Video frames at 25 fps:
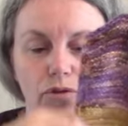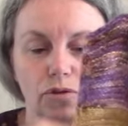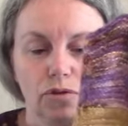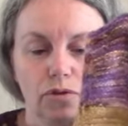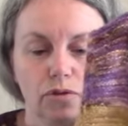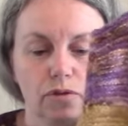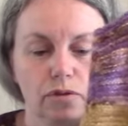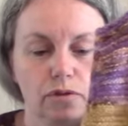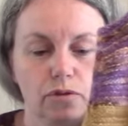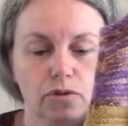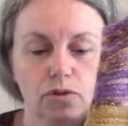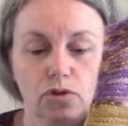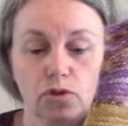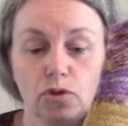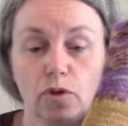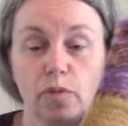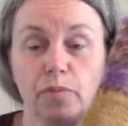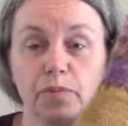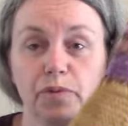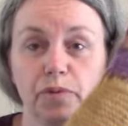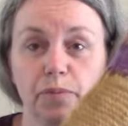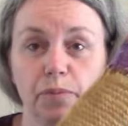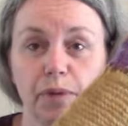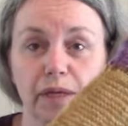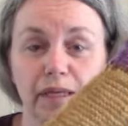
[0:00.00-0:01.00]

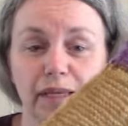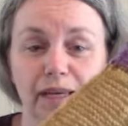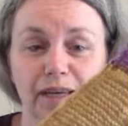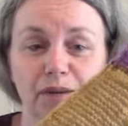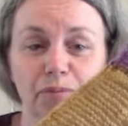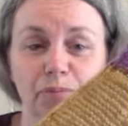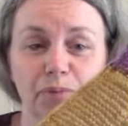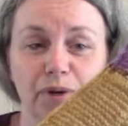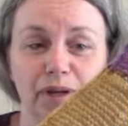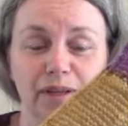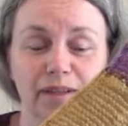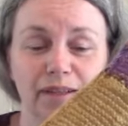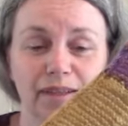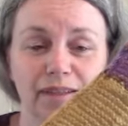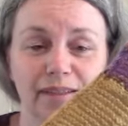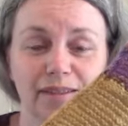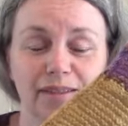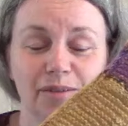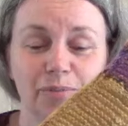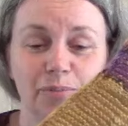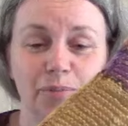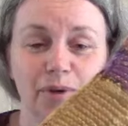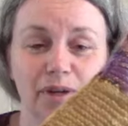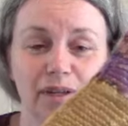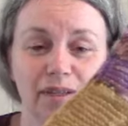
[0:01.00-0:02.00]
stopped making the
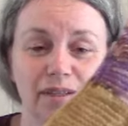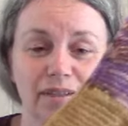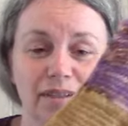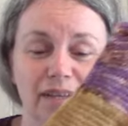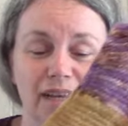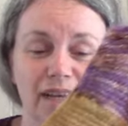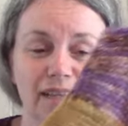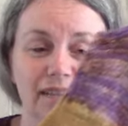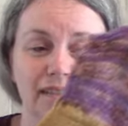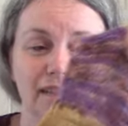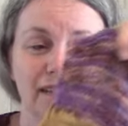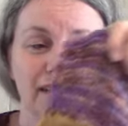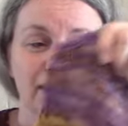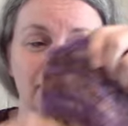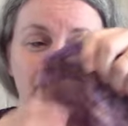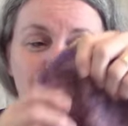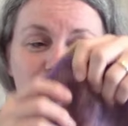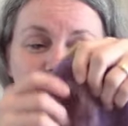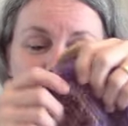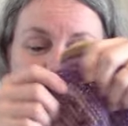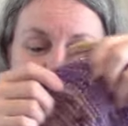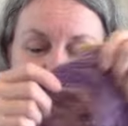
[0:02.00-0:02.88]
braid at the end.